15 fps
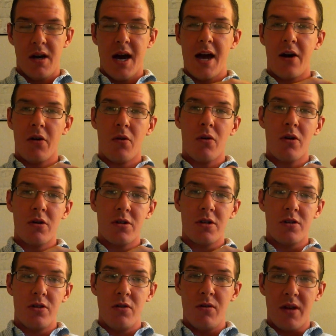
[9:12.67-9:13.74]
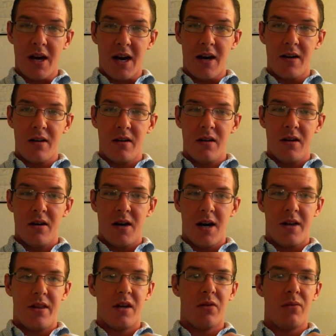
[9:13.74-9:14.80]
And in order to do that,
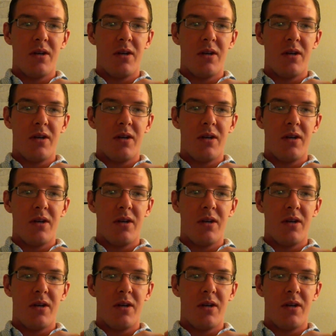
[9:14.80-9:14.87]
I think